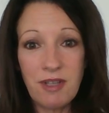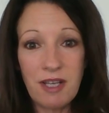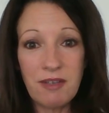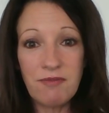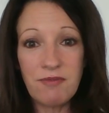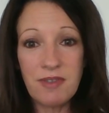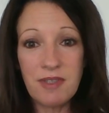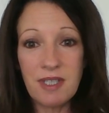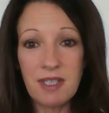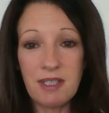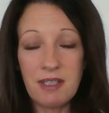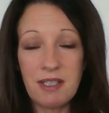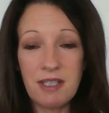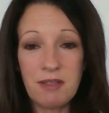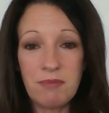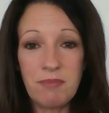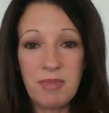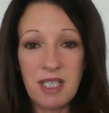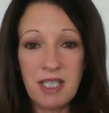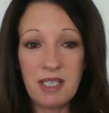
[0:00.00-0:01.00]
Life
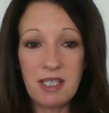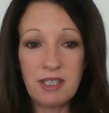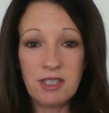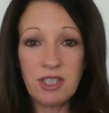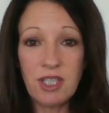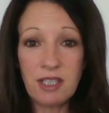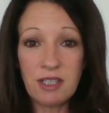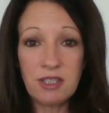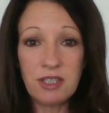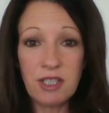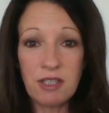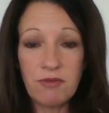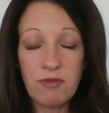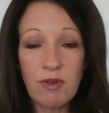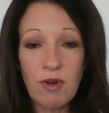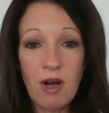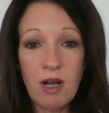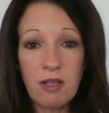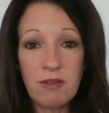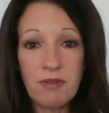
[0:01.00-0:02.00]
can be challenging
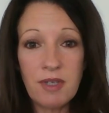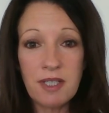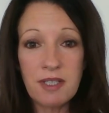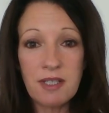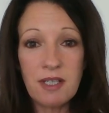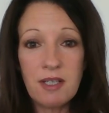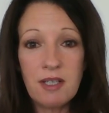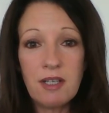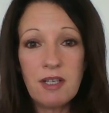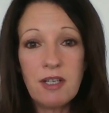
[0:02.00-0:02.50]
for all of us,